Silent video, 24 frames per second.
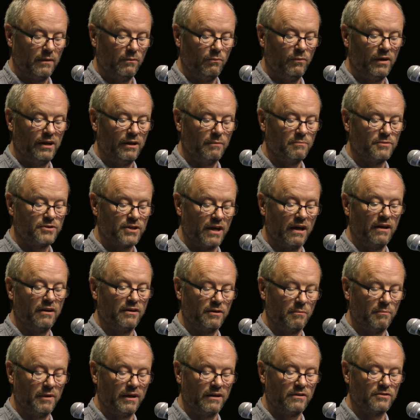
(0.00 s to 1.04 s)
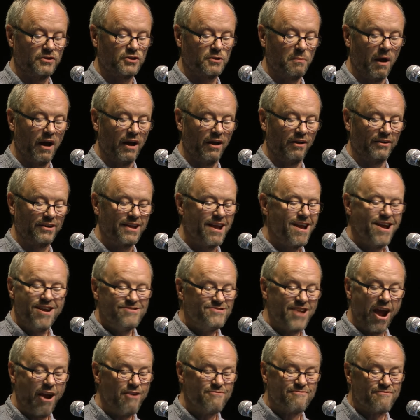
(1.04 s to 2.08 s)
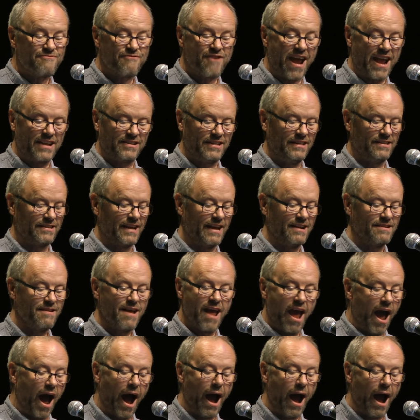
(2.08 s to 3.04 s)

William turned at me and smiled. Don't fret, he said.